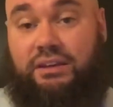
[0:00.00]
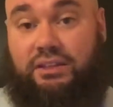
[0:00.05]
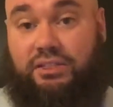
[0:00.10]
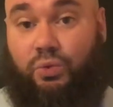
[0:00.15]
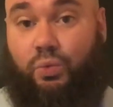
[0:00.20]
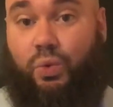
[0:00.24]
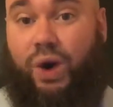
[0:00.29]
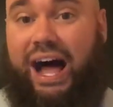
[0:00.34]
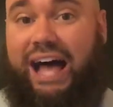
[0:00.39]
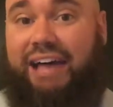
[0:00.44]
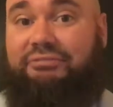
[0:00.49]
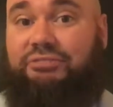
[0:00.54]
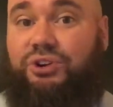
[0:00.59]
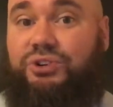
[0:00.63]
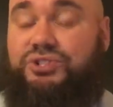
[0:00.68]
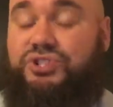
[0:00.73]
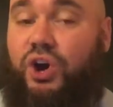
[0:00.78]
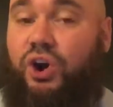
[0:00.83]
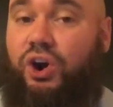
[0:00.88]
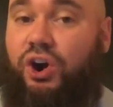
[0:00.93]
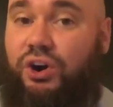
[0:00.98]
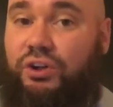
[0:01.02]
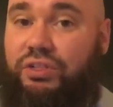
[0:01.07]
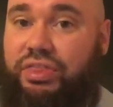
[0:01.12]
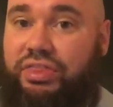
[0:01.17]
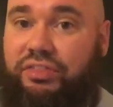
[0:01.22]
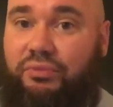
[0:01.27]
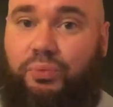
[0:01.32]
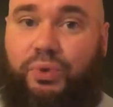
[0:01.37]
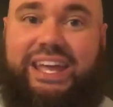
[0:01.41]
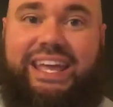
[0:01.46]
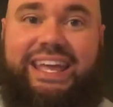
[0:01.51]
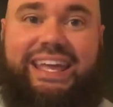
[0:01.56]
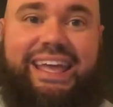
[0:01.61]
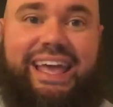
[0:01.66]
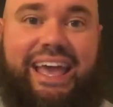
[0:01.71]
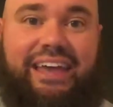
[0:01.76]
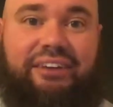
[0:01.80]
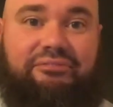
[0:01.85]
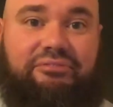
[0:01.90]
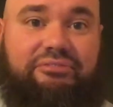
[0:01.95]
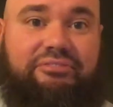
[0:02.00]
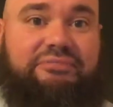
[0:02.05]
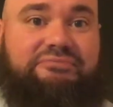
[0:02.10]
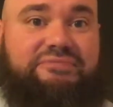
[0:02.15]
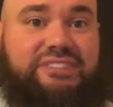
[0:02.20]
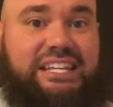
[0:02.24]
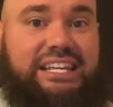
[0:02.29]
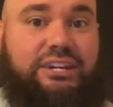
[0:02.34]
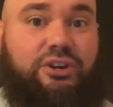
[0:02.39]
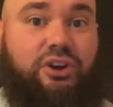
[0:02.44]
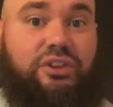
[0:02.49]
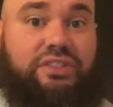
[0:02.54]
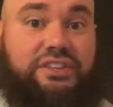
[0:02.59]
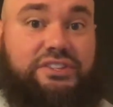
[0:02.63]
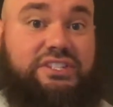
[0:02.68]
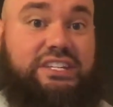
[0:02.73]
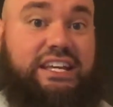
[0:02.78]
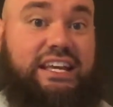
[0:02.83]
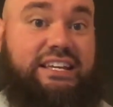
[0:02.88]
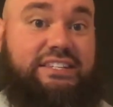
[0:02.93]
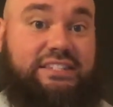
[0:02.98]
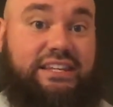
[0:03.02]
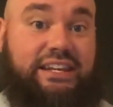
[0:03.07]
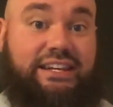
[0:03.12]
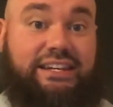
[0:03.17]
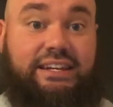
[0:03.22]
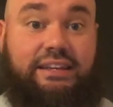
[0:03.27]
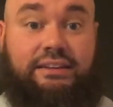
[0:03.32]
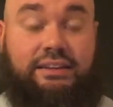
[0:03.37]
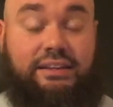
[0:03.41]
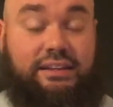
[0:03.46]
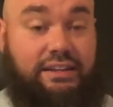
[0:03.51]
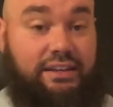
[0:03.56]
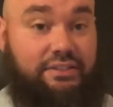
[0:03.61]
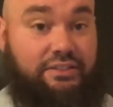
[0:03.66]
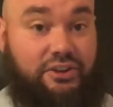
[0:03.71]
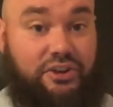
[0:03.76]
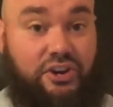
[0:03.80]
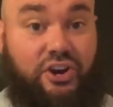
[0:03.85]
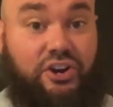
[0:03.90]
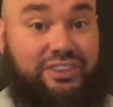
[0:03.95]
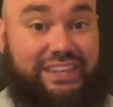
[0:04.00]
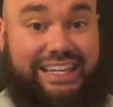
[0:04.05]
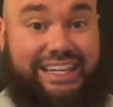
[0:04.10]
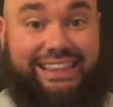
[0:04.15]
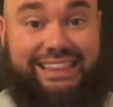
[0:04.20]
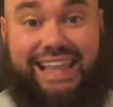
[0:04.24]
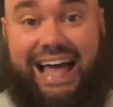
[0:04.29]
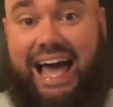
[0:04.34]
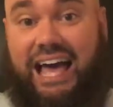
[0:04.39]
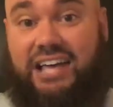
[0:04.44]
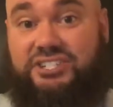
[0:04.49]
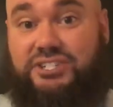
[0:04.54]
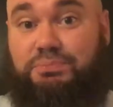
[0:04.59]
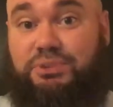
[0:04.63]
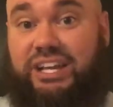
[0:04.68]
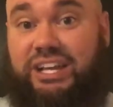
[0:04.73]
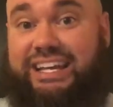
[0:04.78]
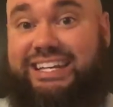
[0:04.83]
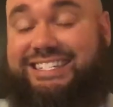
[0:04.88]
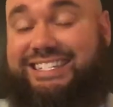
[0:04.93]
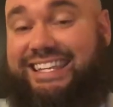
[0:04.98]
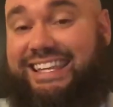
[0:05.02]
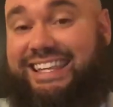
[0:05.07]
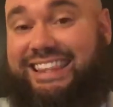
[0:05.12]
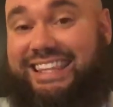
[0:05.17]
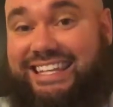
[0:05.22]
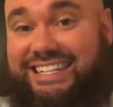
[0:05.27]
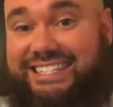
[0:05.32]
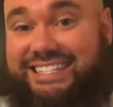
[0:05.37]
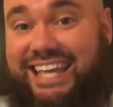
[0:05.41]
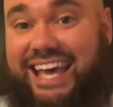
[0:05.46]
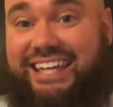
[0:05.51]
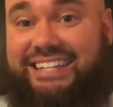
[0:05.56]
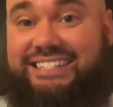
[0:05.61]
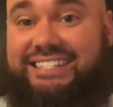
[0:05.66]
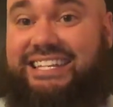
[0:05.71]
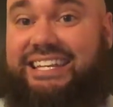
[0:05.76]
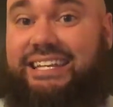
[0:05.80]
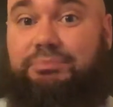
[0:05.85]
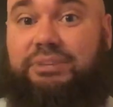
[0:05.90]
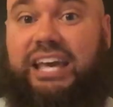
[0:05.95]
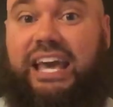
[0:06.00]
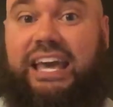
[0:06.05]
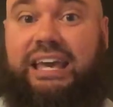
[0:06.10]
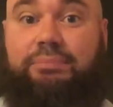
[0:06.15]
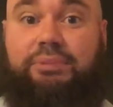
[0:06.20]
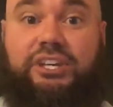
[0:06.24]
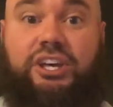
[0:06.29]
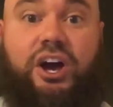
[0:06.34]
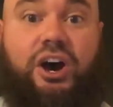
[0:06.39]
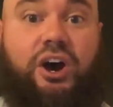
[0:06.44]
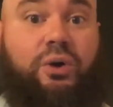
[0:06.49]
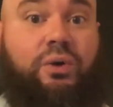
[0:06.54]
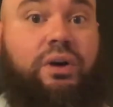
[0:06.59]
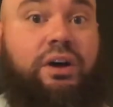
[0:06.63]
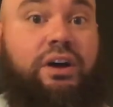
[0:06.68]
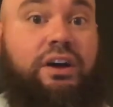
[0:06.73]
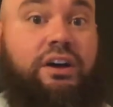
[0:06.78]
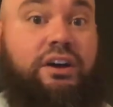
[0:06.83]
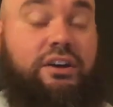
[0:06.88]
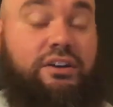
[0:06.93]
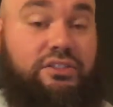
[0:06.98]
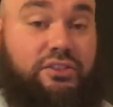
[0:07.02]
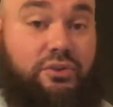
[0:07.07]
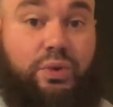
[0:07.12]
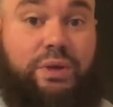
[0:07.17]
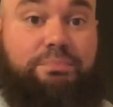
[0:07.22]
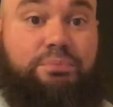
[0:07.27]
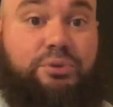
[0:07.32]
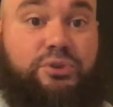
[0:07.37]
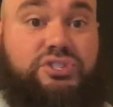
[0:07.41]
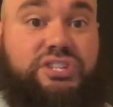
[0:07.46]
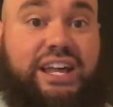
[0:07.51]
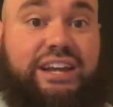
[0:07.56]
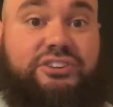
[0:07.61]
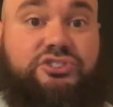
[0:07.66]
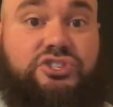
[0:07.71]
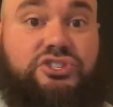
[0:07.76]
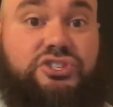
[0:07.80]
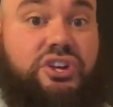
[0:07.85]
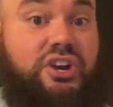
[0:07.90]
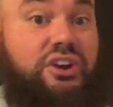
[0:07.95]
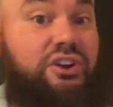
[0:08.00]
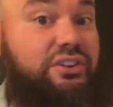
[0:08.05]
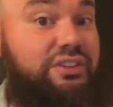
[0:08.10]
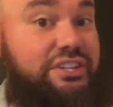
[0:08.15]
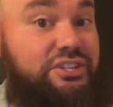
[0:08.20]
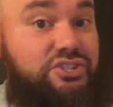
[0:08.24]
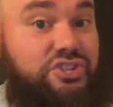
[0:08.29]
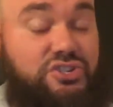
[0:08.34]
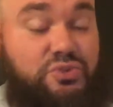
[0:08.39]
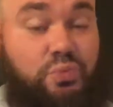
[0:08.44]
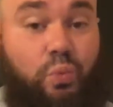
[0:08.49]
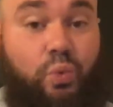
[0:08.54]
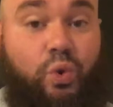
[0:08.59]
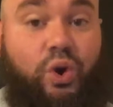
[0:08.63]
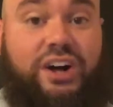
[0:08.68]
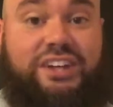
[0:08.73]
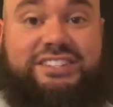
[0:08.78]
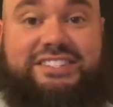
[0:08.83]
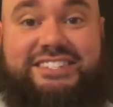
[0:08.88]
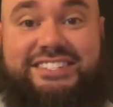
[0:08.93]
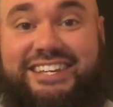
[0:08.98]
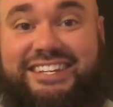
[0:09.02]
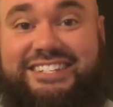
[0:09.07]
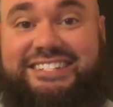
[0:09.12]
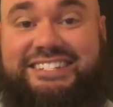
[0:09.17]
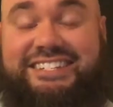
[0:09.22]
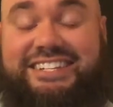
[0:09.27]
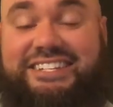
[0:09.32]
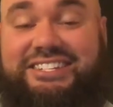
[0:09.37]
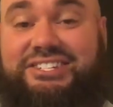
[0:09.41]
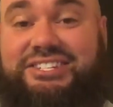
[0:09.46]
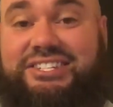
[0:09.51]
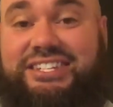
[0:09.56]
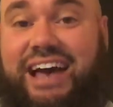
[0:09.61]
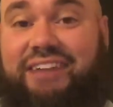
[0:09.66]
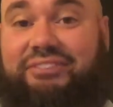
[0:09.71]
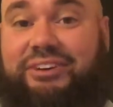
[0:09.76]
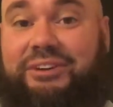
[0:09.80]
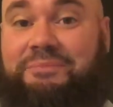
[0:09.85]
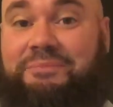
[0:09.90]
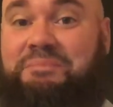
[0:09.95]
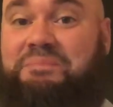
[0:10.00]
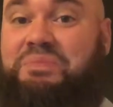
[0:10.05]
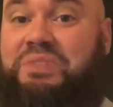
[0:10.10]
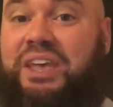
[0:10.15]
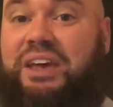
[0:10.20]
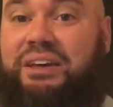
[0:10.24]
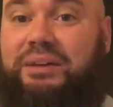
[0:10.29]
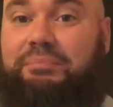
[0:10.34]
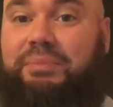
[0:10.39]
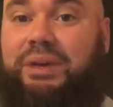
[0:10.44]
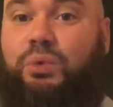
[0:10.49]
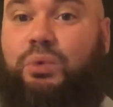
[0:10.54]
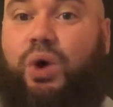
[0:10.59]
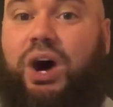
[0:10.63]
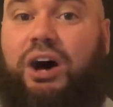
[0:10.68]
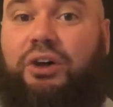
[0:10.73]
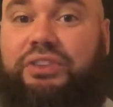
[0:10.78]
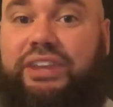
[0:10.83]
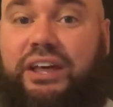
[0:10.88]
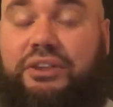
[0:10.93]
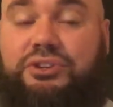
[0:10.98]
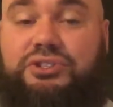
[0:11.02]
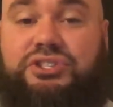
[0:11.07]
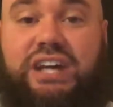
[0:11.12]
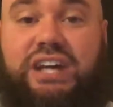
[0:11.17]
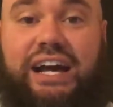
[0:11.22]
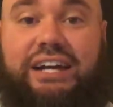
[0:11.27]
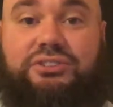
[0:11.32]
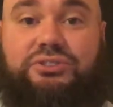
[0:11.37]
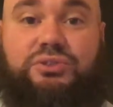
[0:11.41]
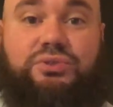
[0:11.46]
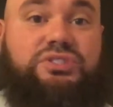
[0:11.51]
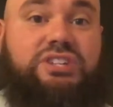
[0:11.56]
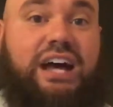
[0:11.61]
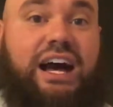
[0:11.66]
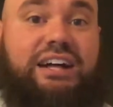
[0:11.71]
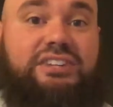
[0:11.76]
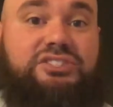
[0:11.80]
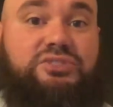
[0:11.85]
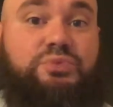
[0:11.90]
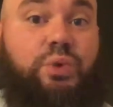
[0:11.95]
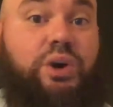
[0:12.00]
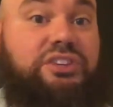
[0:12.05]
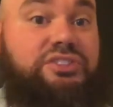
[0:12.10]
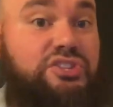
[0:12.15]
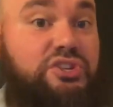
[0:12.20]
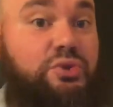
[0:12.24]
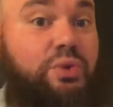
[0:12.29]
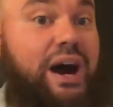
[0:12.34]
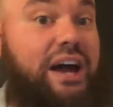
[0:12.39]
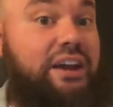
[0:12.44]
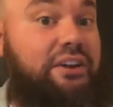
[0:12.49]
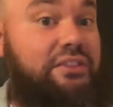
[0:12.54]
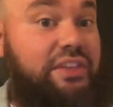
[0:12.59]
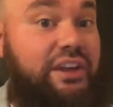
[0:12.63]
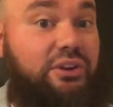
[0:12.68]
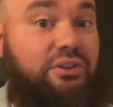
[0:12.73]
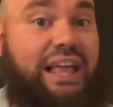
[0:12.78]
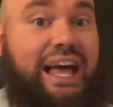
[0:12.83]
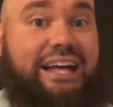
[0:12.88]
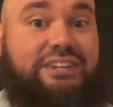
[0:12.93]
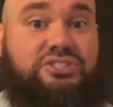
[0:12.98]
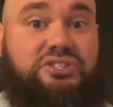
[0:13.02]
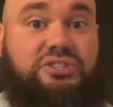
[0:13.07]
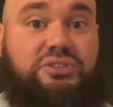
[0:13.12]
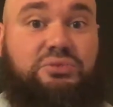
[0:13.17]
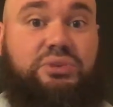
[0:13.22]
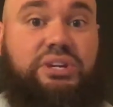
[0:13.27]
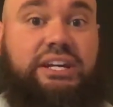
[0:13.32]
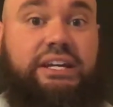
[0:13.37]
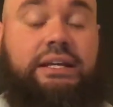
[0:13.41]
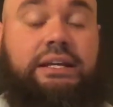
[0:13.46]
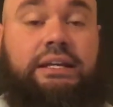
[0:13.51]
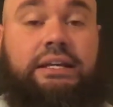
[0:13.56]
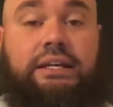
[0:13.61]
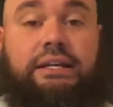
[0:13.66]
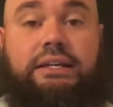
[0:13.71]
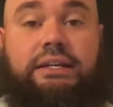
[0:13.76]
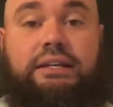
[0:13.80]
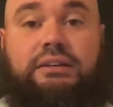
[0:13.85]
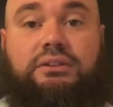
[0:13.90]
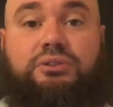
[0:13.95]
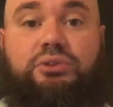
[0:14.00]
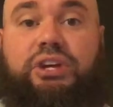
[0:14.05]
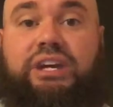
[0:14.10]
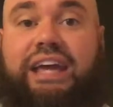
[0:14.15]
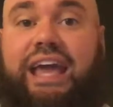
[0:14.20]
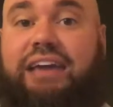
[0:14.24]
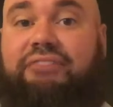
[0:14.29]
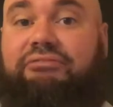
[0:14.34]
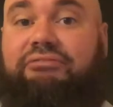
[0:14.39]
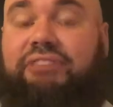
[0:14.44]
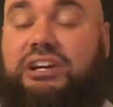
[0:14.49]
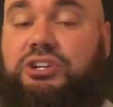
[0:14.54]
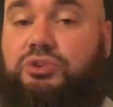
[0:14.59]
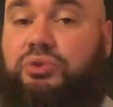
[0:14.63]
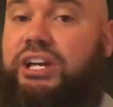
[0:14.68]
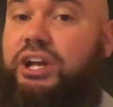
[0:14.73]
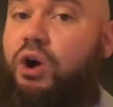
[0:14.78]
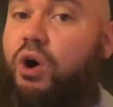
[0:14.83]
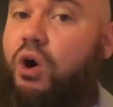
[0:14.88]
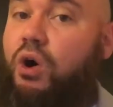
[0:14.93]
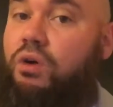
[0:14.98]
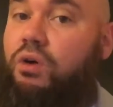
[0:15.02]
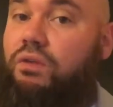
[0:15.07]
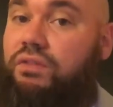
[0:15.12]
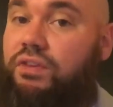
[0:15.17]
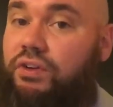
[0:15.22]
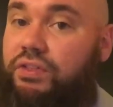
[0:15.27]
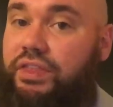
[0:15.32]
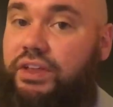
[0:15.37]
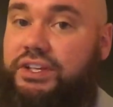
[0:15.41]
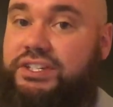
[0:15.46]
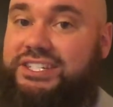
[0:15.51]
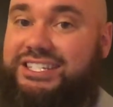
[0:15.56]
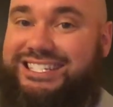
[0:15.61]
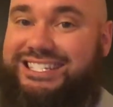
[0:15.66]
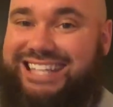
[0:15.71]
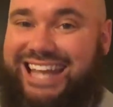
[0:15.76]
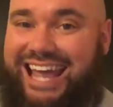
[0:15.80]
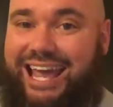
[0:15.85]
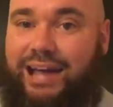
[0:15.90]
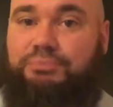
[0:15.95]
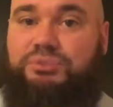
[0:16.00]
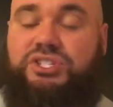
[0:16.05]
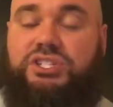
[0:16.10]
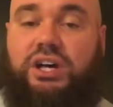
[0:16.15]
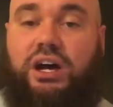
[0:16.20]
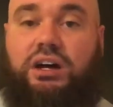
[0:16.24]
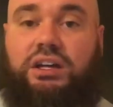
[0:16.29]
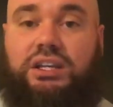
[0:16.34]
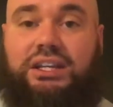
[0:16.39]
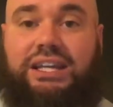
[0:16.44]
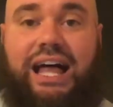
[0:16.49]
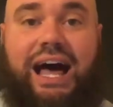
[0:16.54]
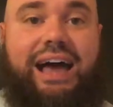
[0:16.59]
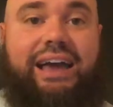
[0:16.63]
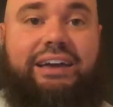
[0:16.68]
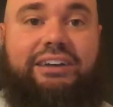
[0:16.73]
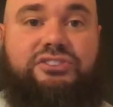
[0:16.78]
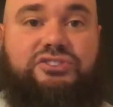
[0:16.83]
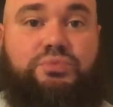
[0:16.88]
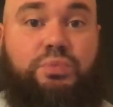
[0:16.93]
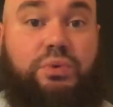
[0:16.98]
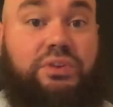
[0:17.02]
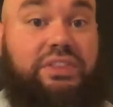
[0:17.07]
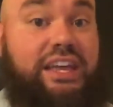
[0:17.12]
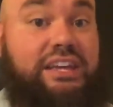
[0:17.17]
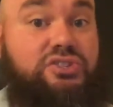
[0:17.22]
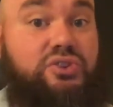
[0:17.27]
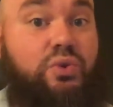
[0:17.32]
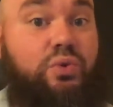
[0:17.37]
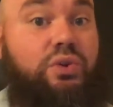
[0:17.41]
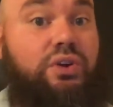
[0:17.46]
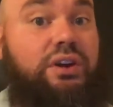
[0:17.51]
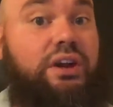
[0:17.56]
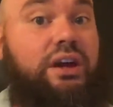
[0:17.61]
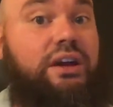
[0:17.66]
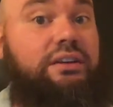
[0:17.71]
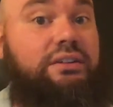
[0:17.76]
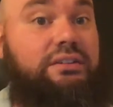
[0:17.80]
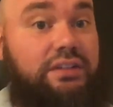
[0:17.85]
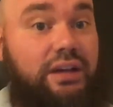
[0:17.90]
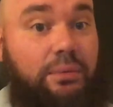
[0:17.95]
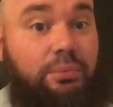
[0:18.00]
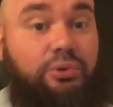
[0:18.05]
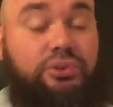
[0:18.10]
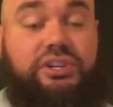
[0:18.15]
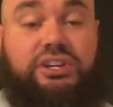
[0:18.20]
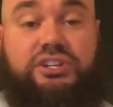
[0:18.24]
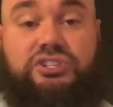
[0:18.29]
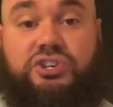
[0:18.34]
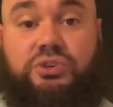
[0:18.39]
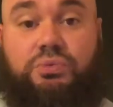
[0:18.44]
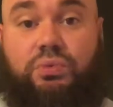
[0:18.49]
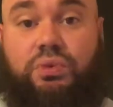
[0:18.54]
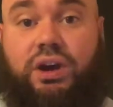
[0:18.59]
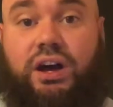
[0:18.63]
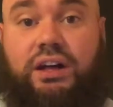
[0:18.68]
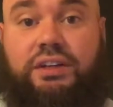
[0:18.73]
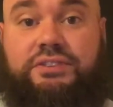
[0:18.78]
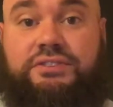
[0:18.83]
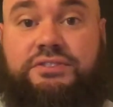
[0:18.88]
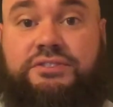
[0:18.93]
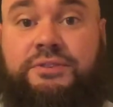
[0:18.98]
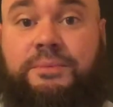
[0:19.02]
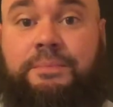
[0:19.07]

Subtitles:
The Wyverns are 3-15 on the season, and they're currently last place in the 10-team KBO. Their win percentage is currently just 167. Meanwhile, on the other side, Doosan's won 2 out of their last 3, including a victory over the Samsung Lions, where they scored double-digit runs.